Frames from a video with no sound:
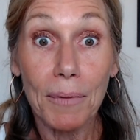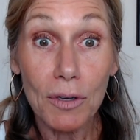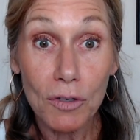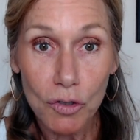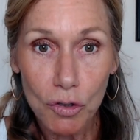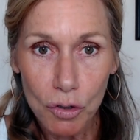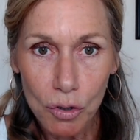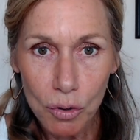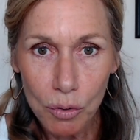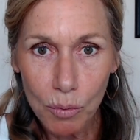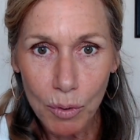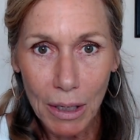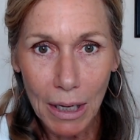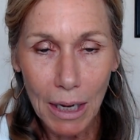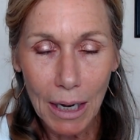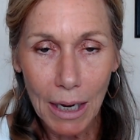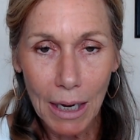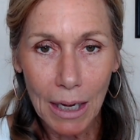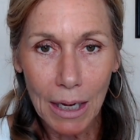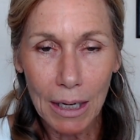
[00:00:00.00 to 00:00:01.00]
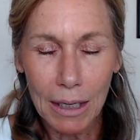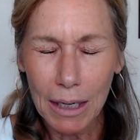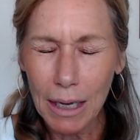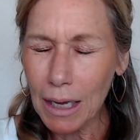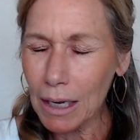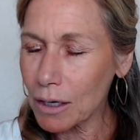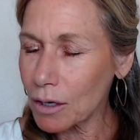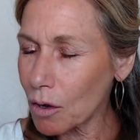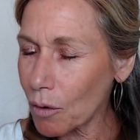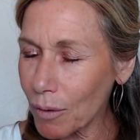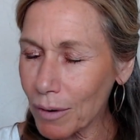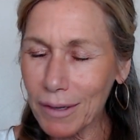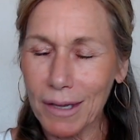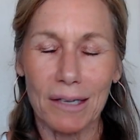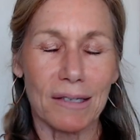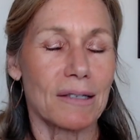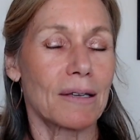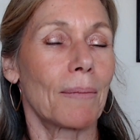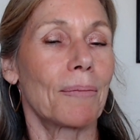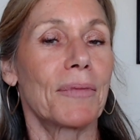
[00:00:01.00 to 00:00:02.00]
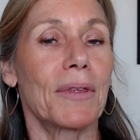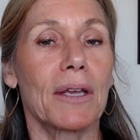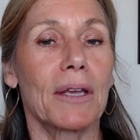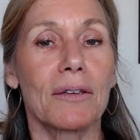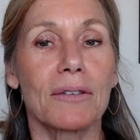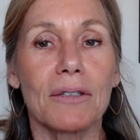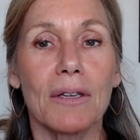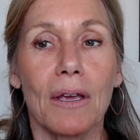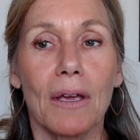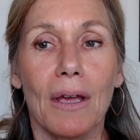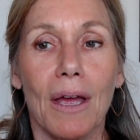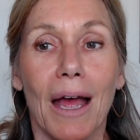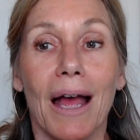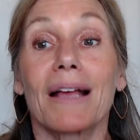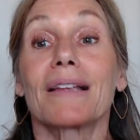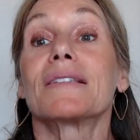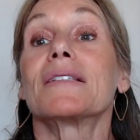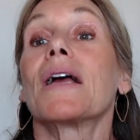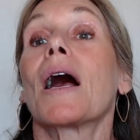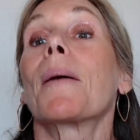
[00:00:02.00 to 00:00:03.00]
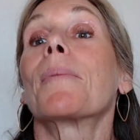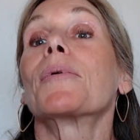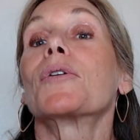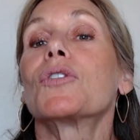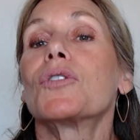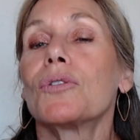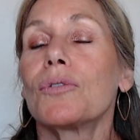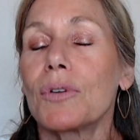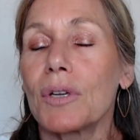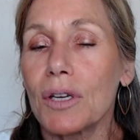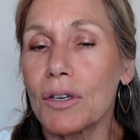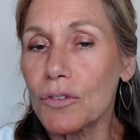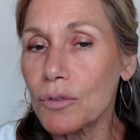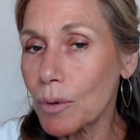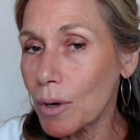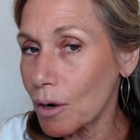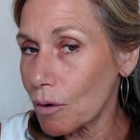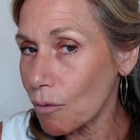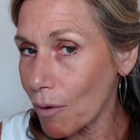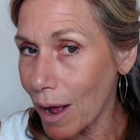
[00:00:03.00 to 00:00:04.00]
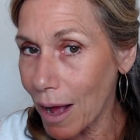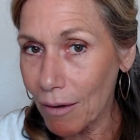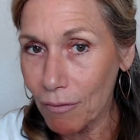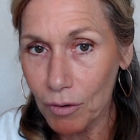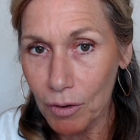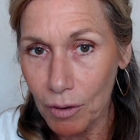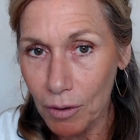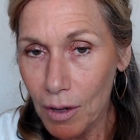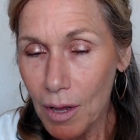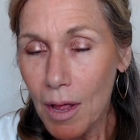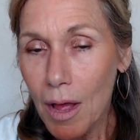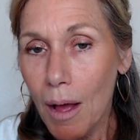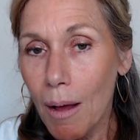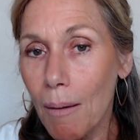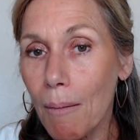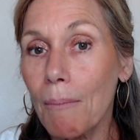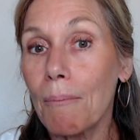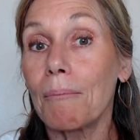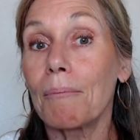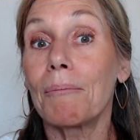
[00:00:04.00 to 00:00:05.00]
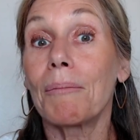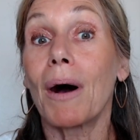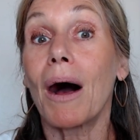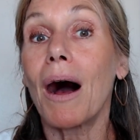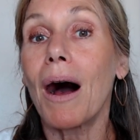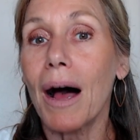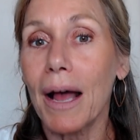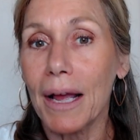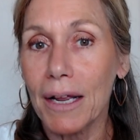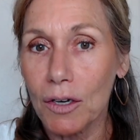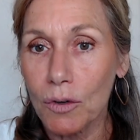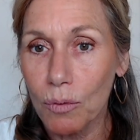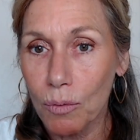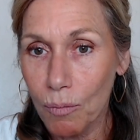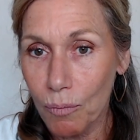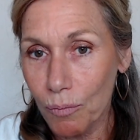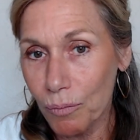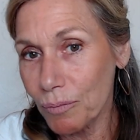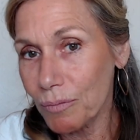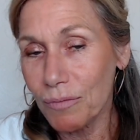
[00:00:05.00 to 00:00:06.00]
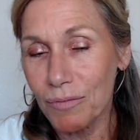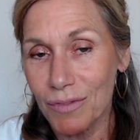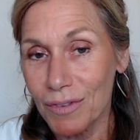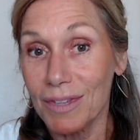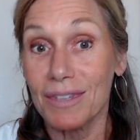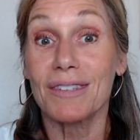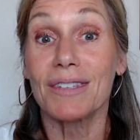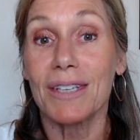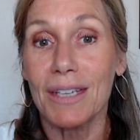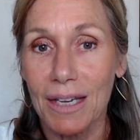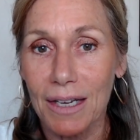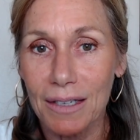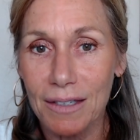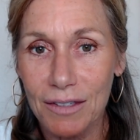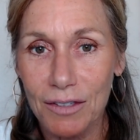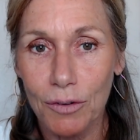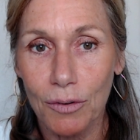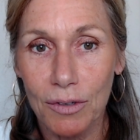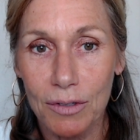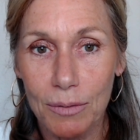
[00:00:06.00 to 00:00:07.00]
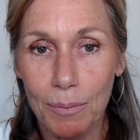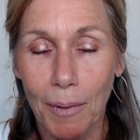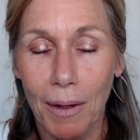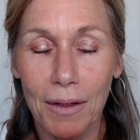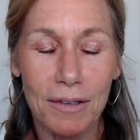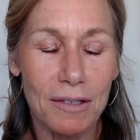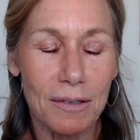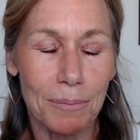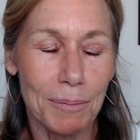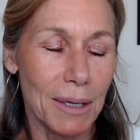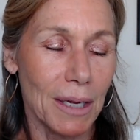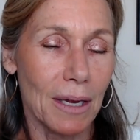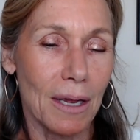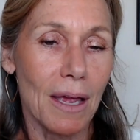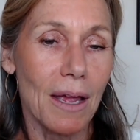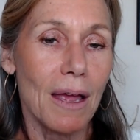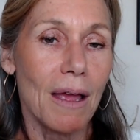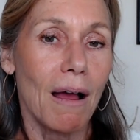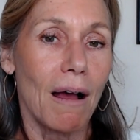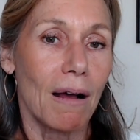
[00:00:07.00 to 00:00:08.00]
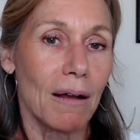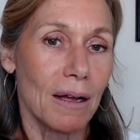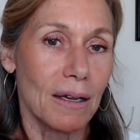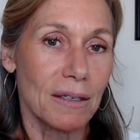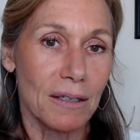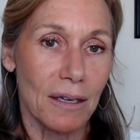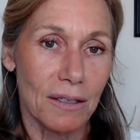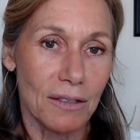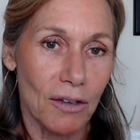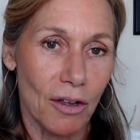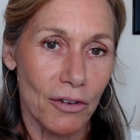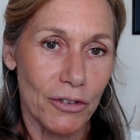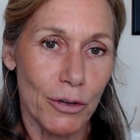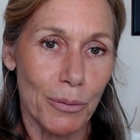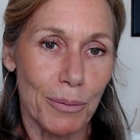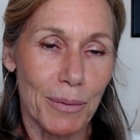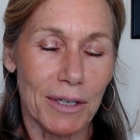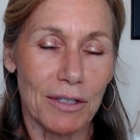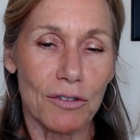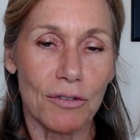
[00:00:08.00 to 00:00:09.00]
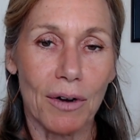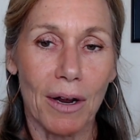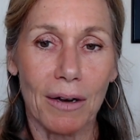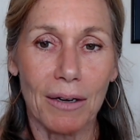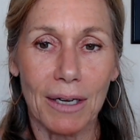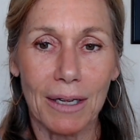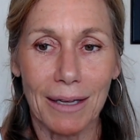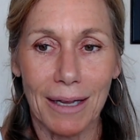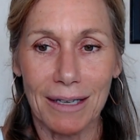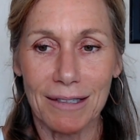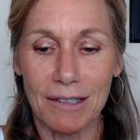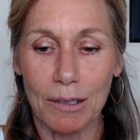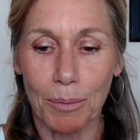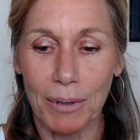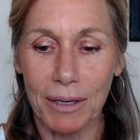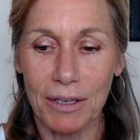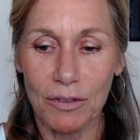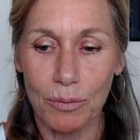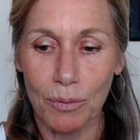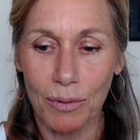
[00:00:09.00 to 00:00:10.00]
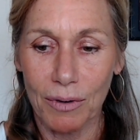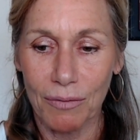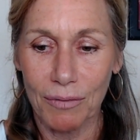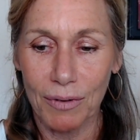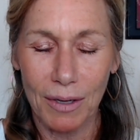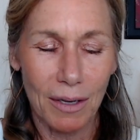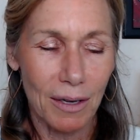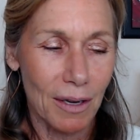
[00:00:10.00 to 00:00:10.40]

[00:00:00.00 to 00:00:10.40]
tuning in and knowing that something's has the opportunity to unravel behind the scenes, so to speak. Gandanta also means drowning. That's the place where you feel,